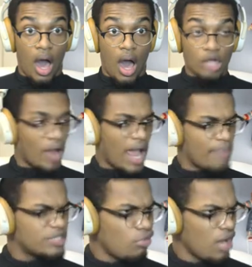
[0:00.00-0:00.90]

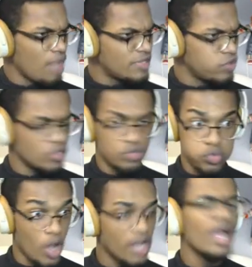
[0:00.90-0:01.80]
Krampus, Krampus, what,
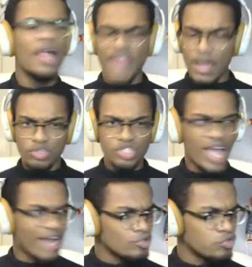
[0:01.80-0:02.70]
what? That was
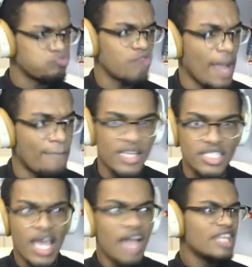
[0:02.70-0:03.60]
not
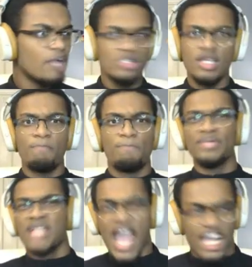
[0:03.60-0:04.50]
Krampus. That was a
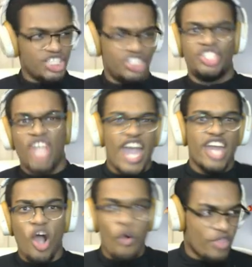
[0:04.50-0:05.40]
black
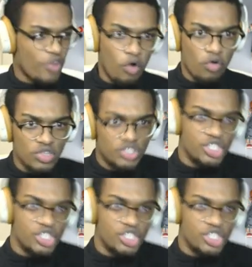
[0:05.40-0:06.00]
shadow with horns that